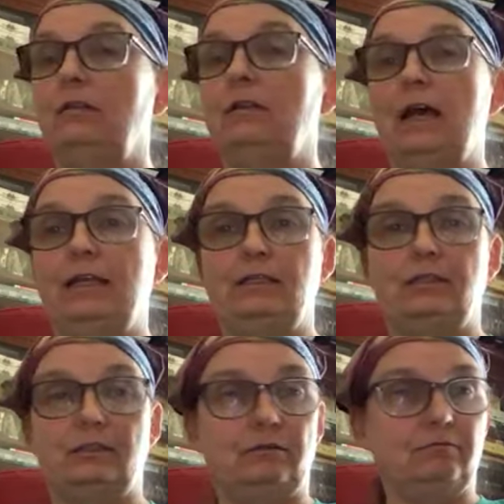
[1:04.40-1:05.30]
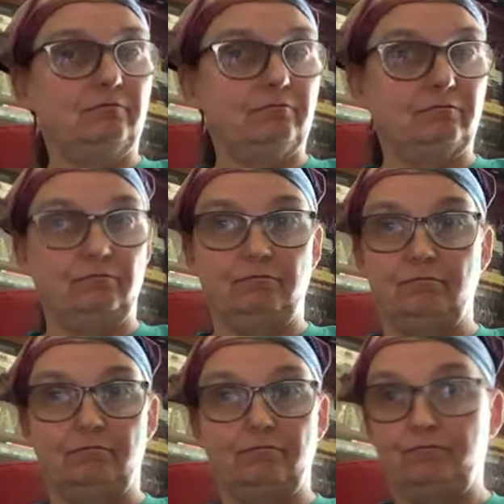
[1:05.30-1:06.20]
that is
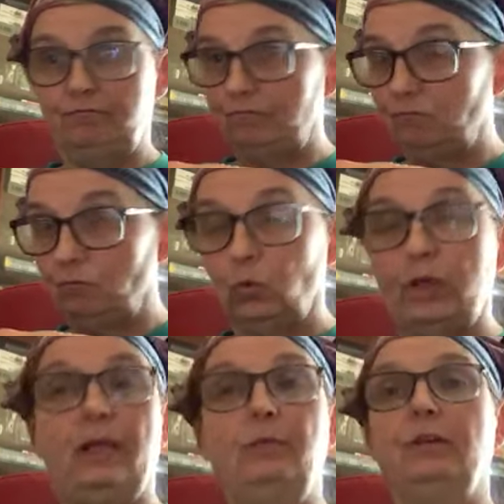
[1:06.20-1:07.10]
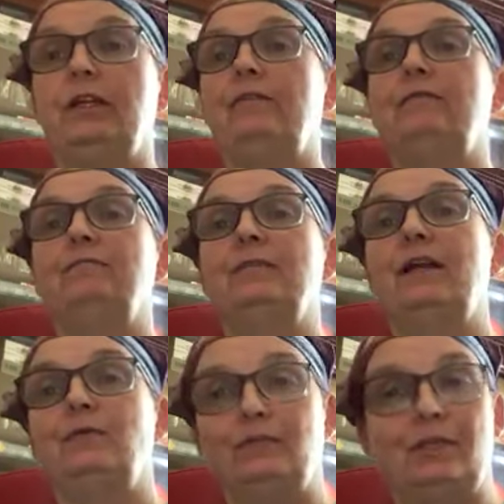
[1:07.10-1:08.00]
what I believe, and
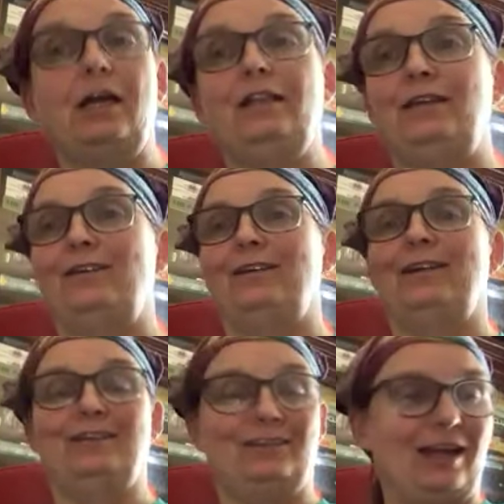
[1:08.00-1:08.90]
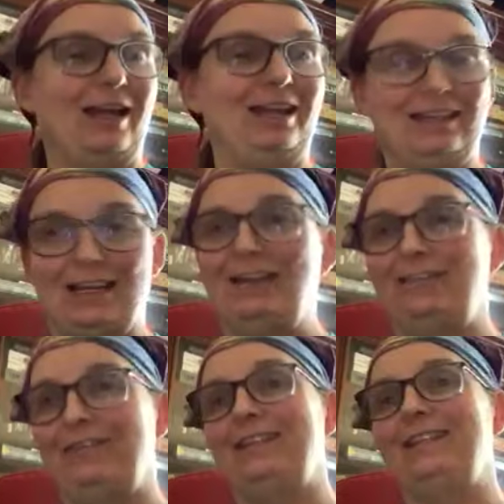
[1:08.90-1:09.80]
I will die there. I'll die
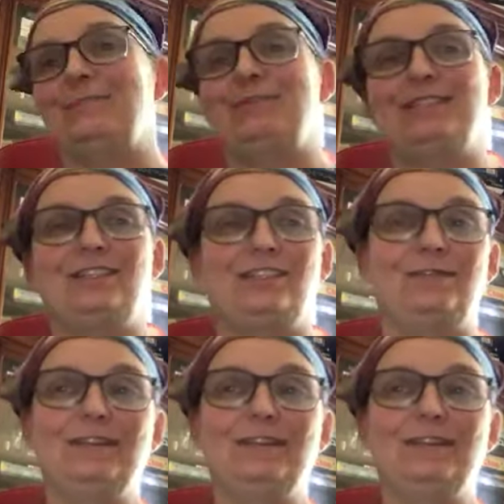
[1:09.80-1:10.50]
defending that position.